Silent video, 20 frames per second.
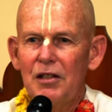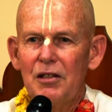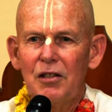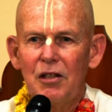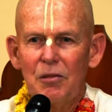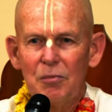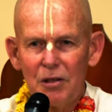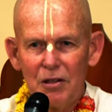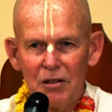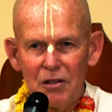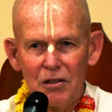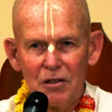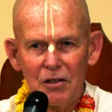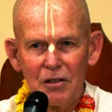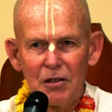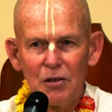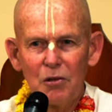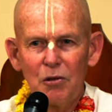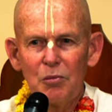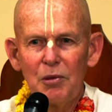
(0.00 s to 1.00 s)

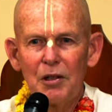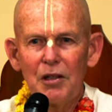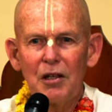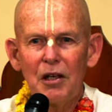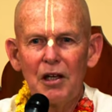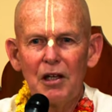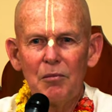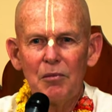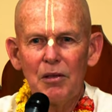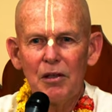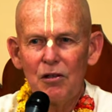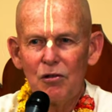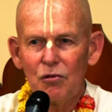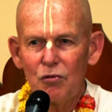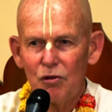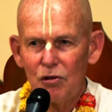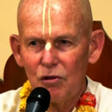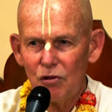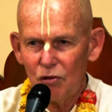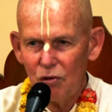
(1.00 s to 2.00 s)
Tibbetts, who became
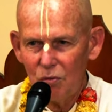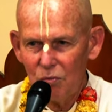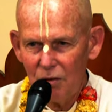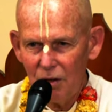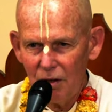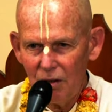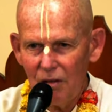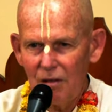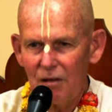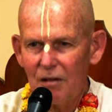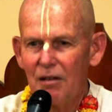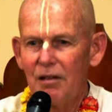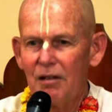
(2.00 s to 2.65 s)
Indrajumna,